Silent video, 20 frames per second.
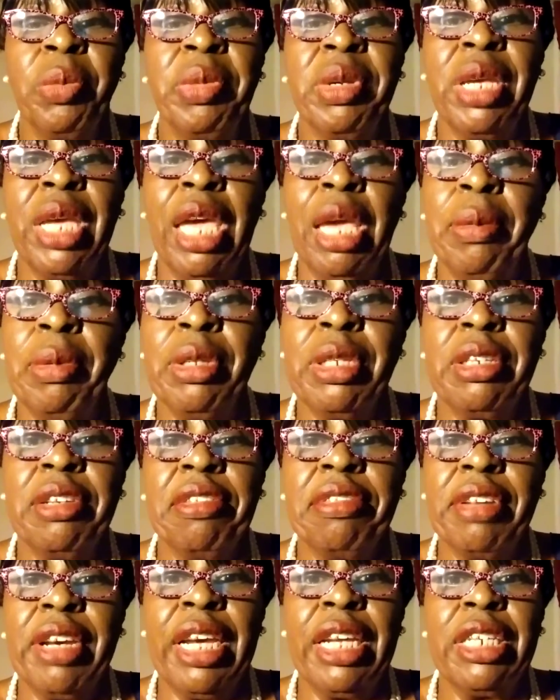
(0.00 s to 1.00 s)
be able to
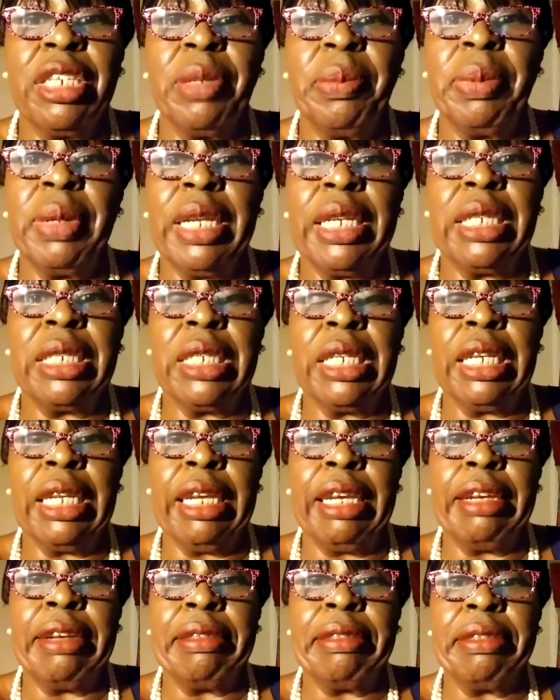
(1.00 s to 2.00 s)
find a place to
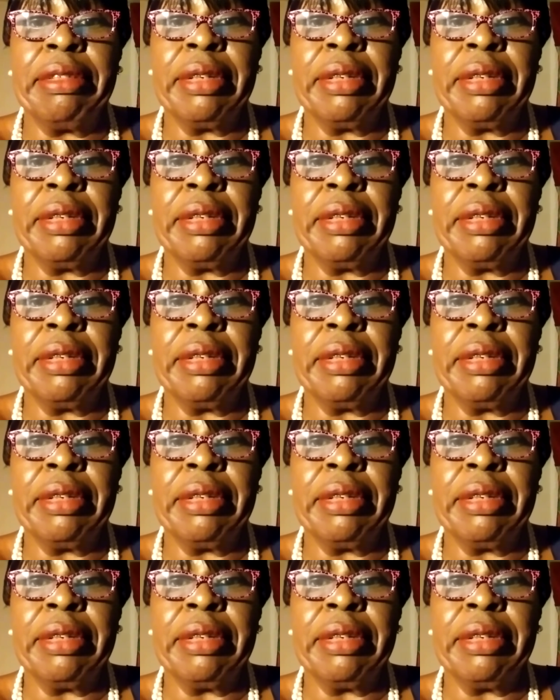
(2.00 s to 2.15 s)
live.